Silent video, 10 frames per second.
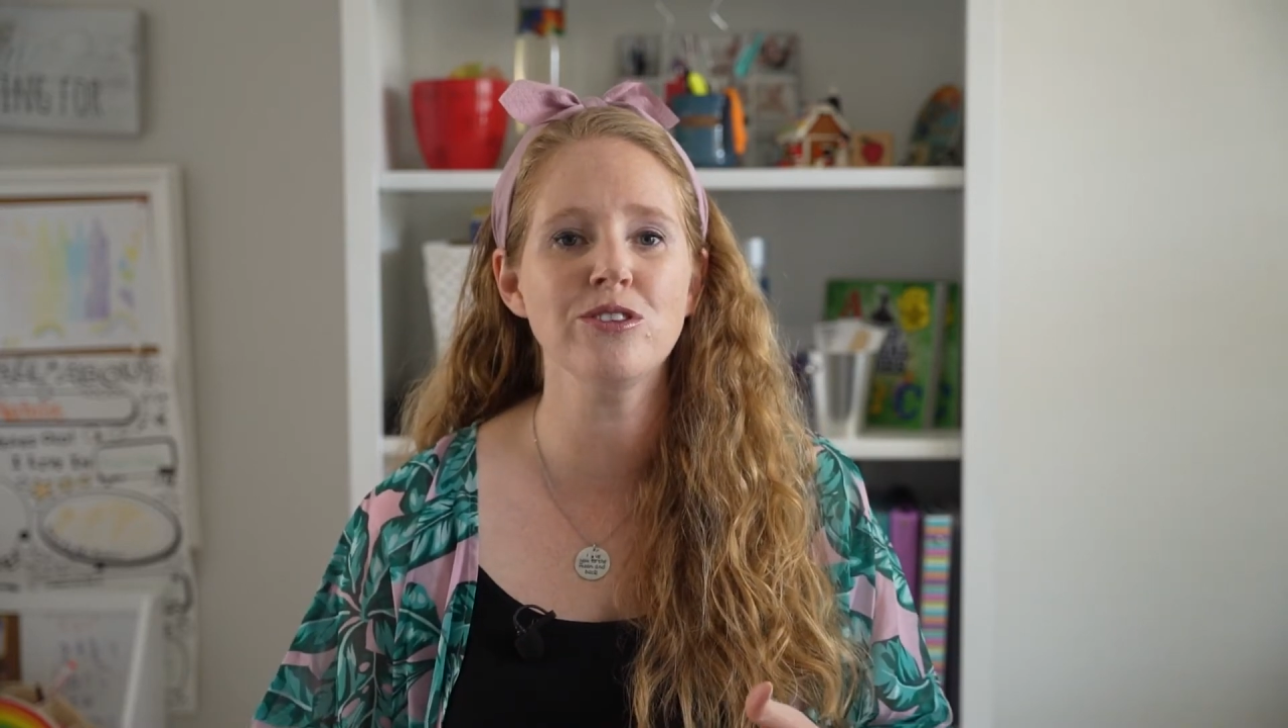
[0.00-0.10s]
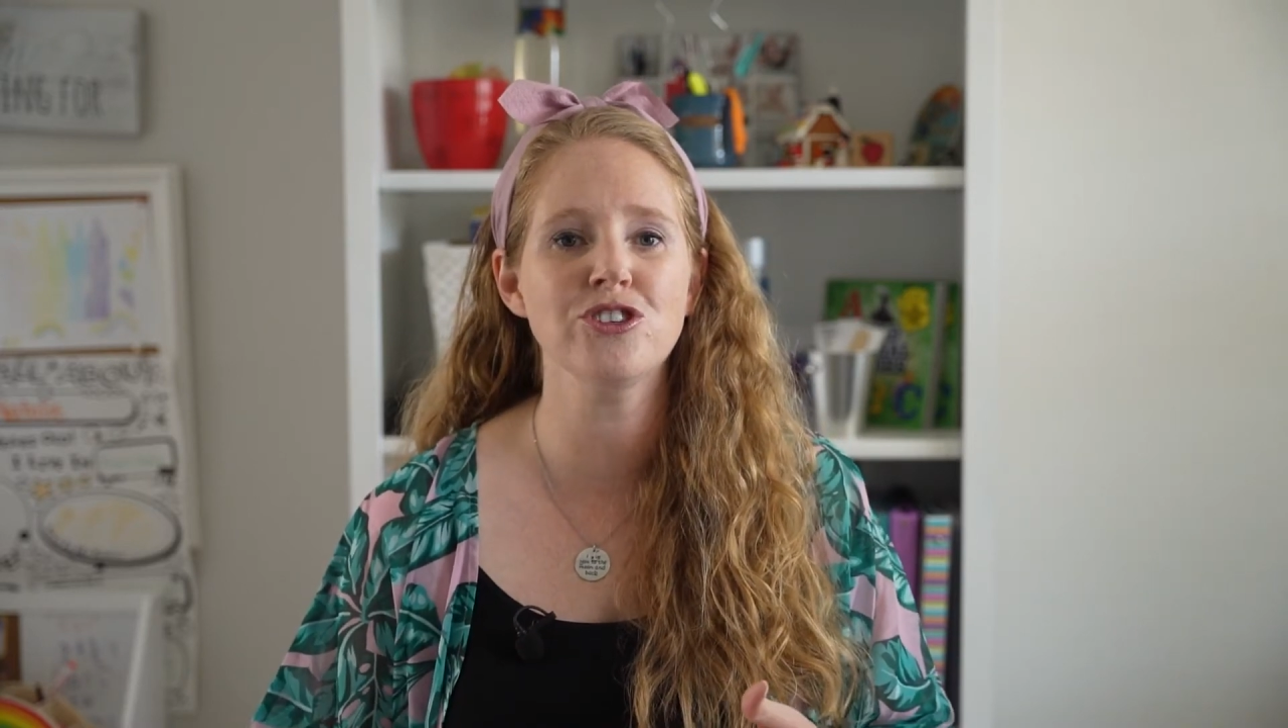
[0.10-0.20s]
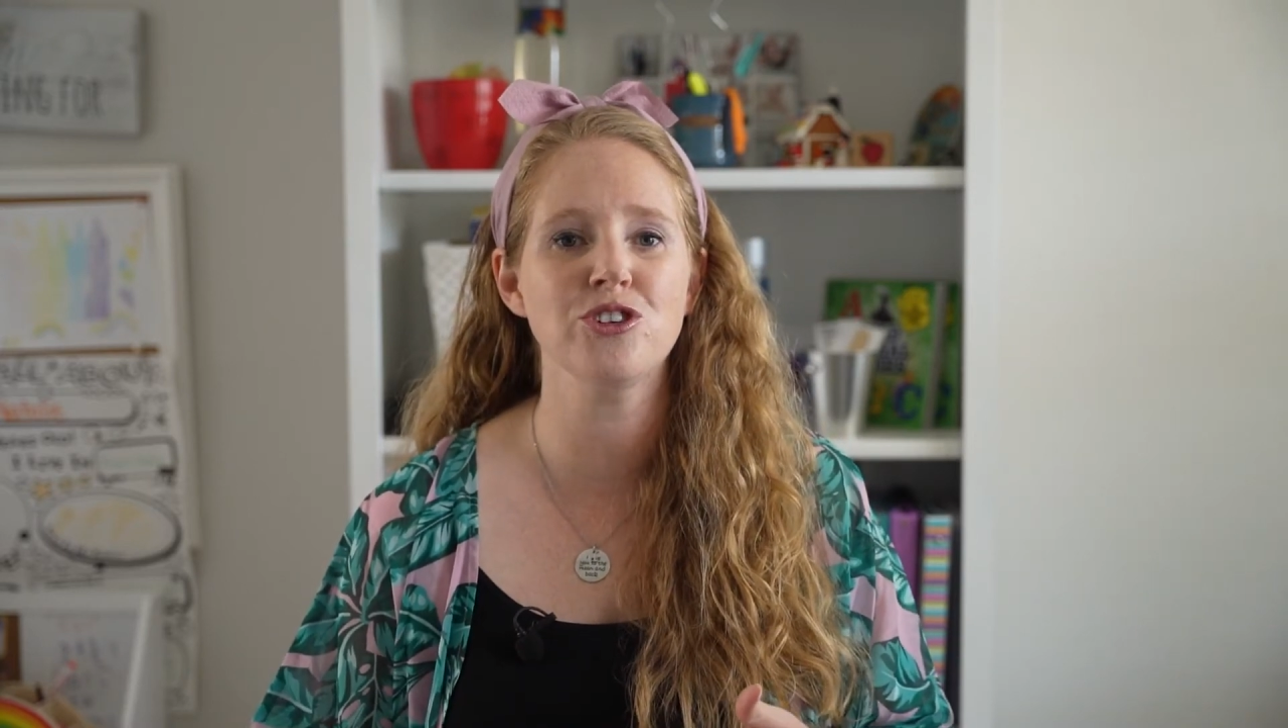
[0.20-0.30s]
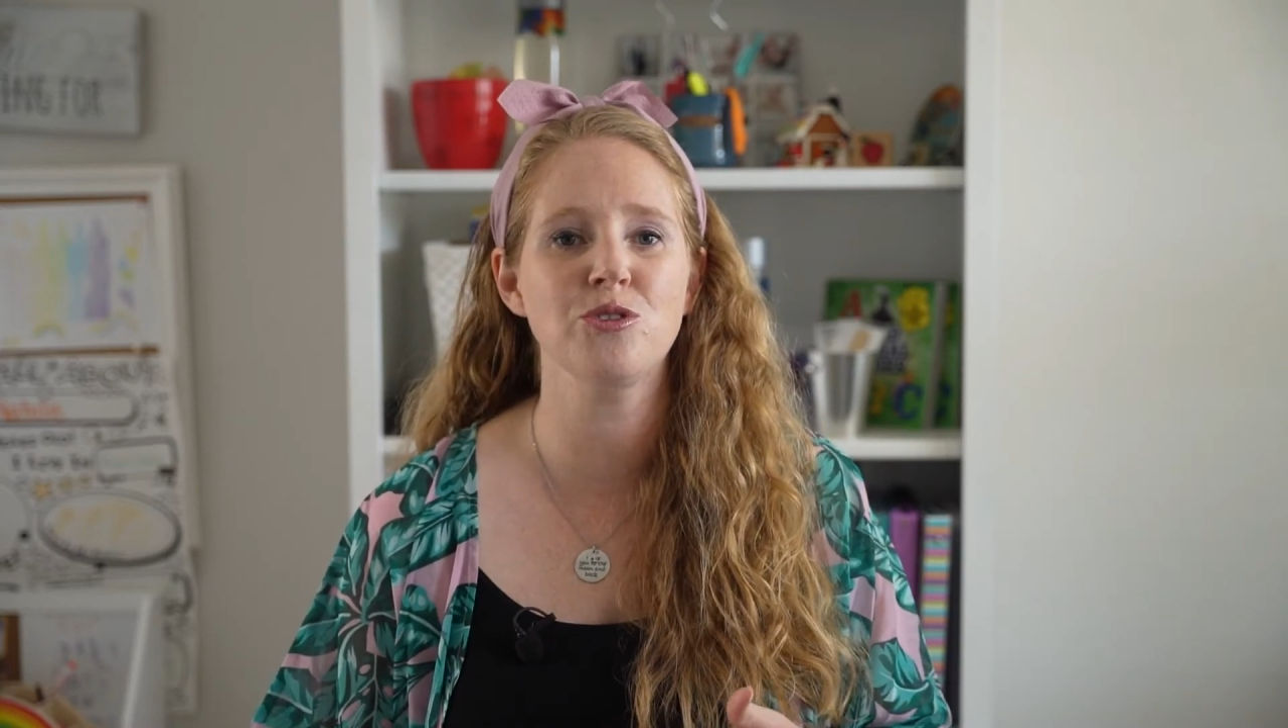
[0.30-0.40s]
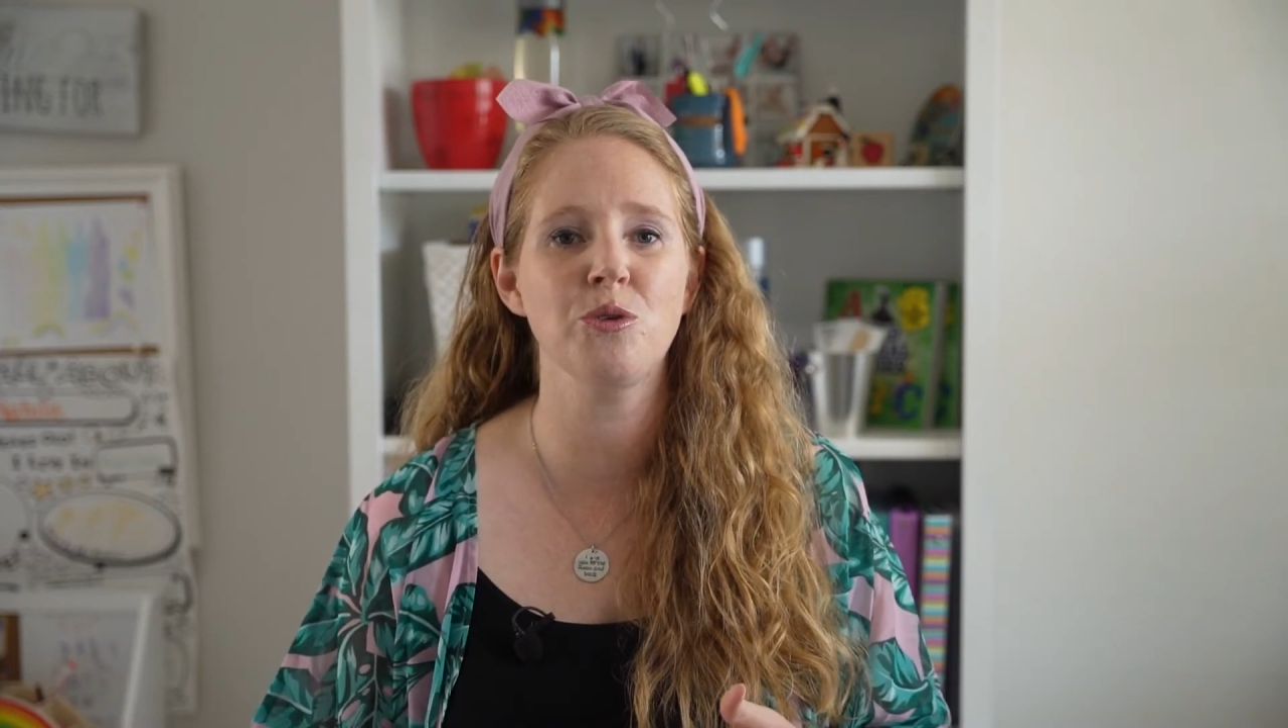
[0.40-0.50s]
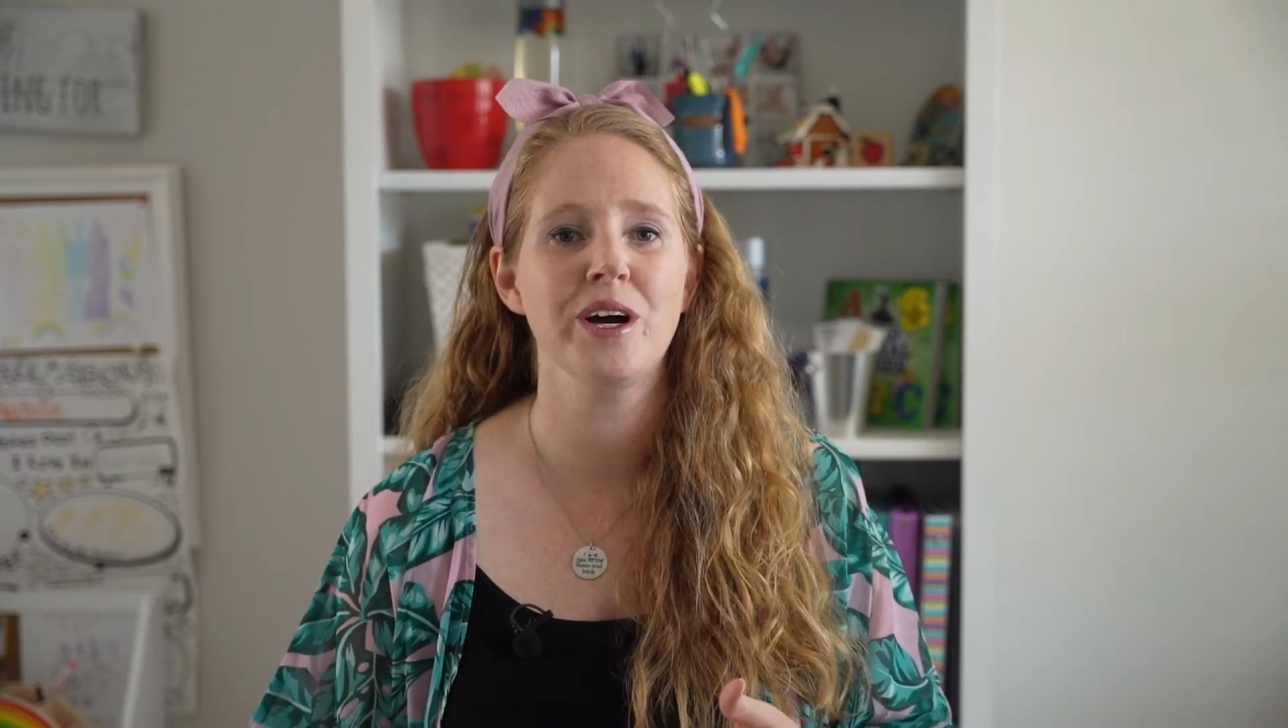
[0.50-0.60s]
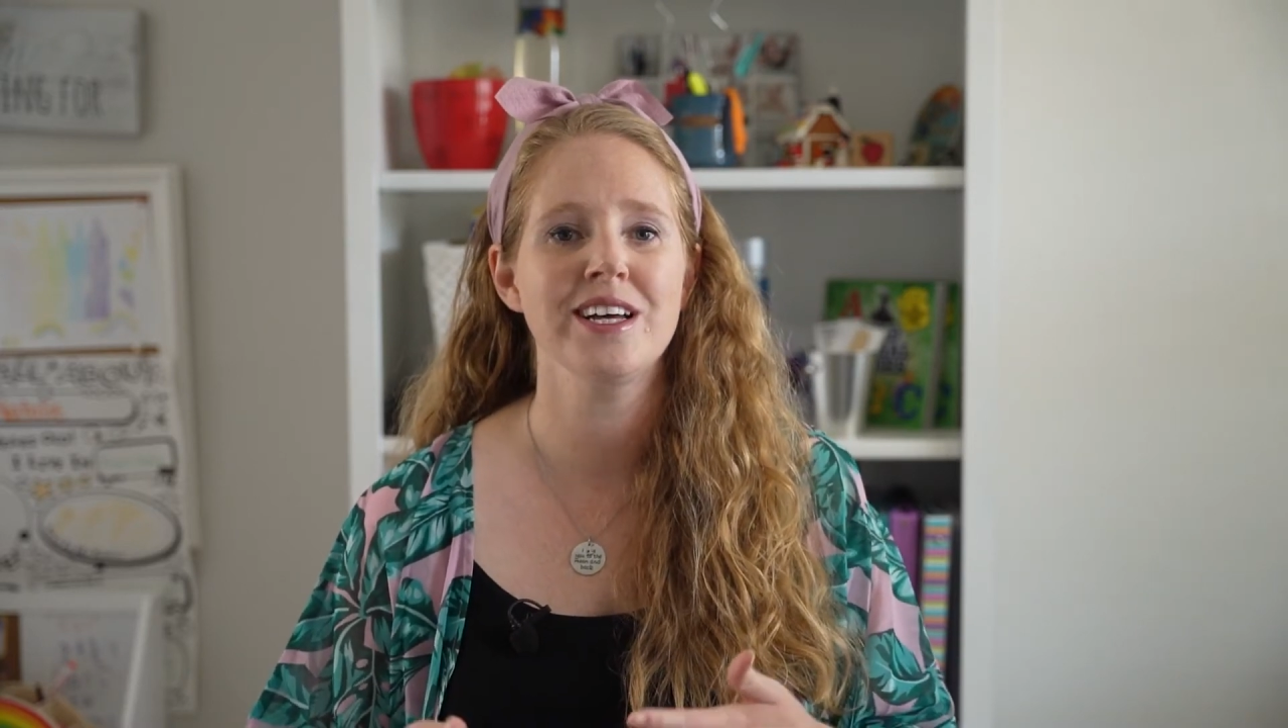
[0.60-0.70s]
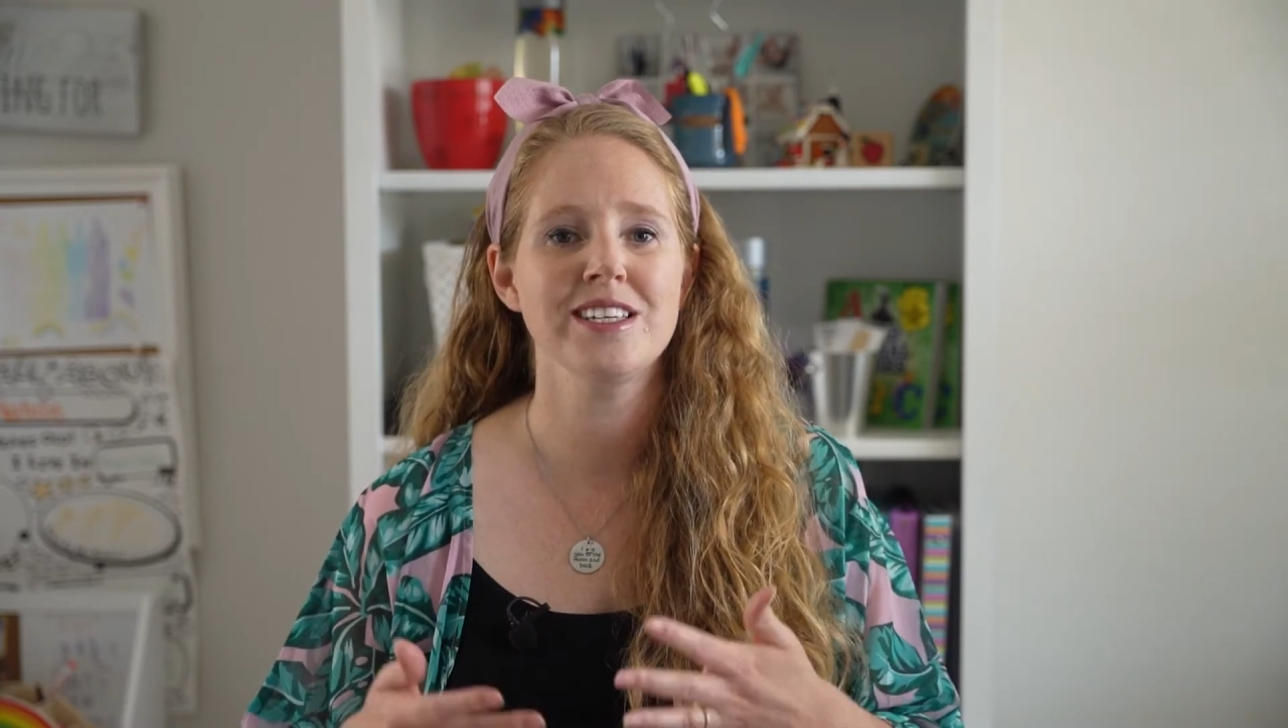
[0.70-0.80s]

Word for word: to